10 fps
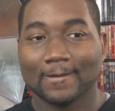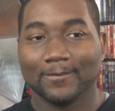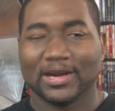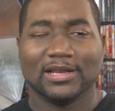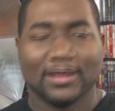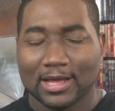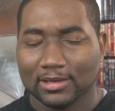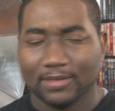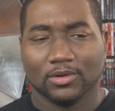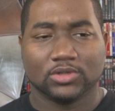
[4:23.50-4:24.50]
But I'll
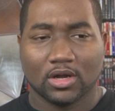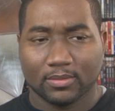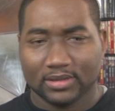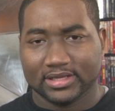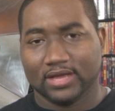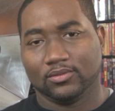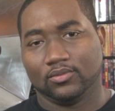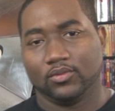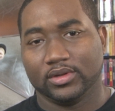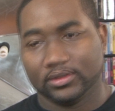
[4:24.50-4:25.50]
let Mo talk about that
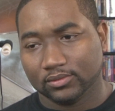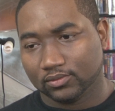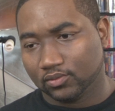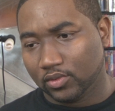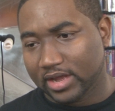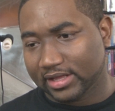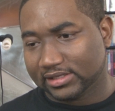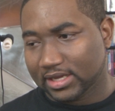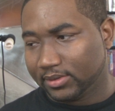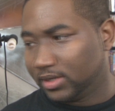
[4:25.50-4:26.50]
when that
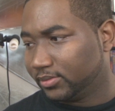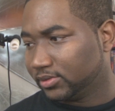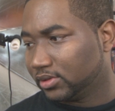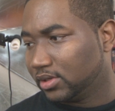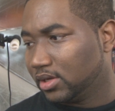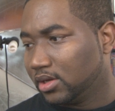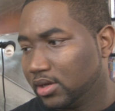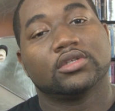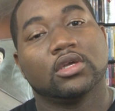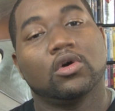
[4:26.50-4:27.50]
time comes.
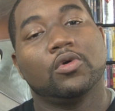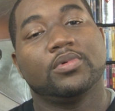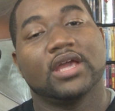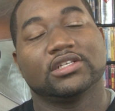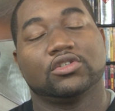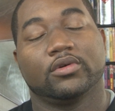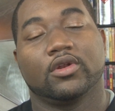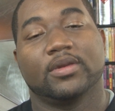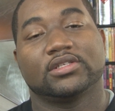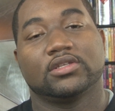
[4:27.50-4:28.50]
So I hope you guys enjoy the
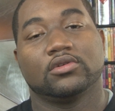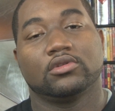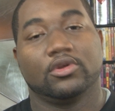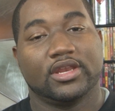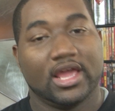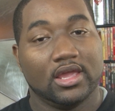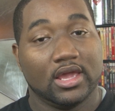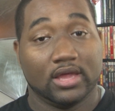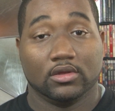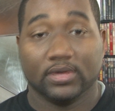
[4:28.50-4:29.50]
rest of your day
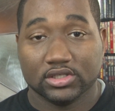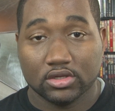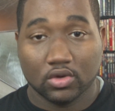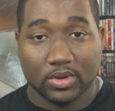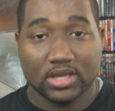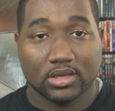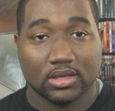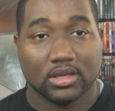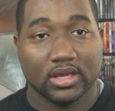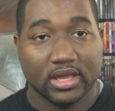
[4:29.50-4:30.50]
and the rest of your week,
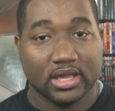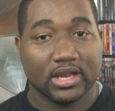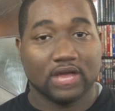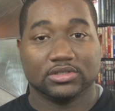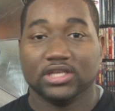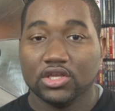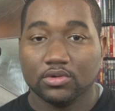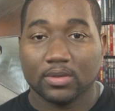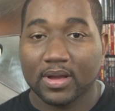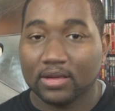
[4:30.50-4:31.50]
and I'll see
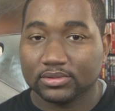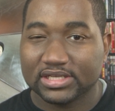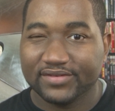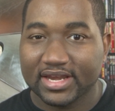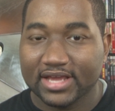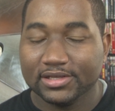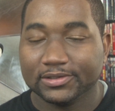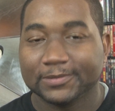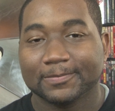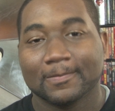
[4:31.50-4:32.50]
you in about 7
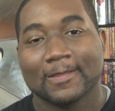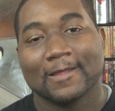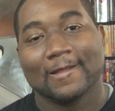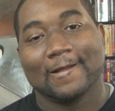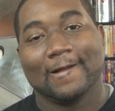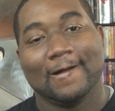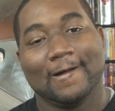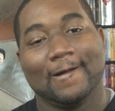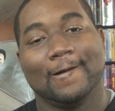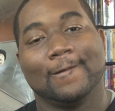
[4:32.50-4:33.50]
days.
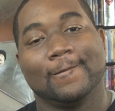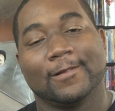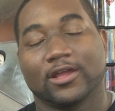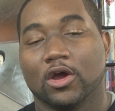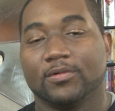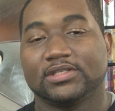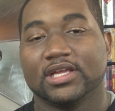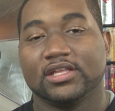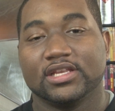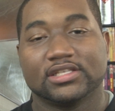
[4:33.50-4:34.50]
Like I always
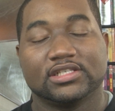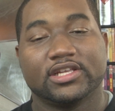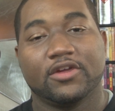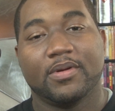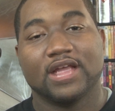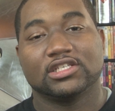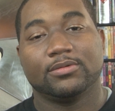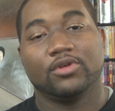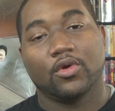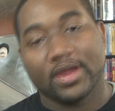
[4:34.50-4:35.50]
say, the necessary passion
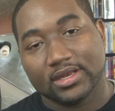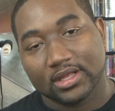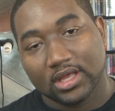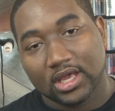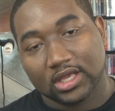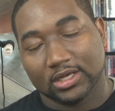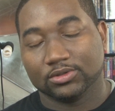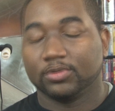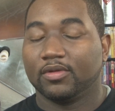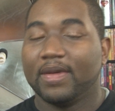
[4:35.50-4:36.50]
to be great comes
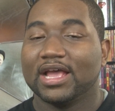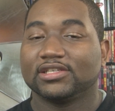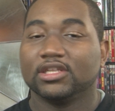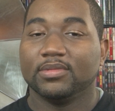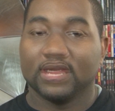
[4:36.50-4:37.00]
with the passion to be